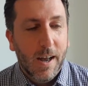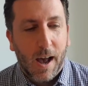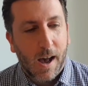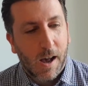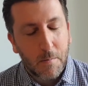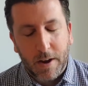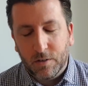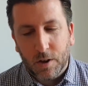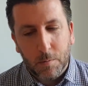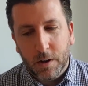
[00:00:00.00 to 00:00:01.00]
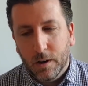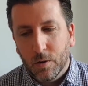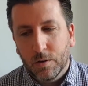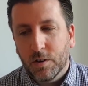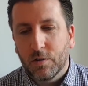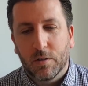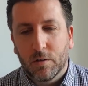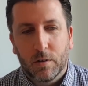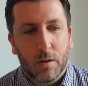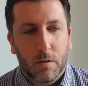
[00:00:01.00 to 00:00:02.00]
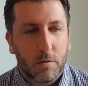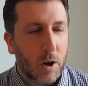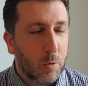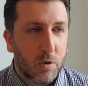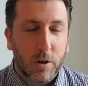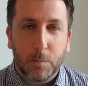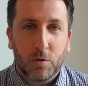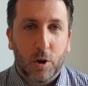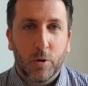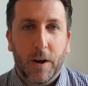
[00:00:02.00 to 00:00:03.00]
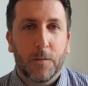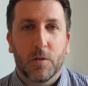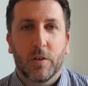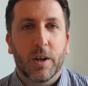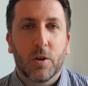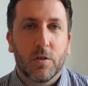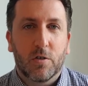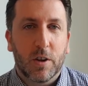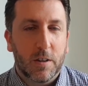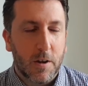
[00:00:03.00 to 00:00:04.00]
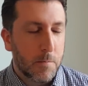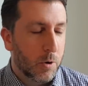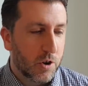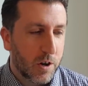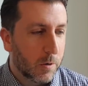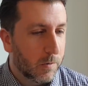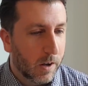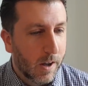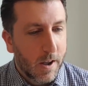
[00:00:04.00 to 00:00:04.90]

And some of the long distance, totally obscured efforts that you couldn't see that he pushed over.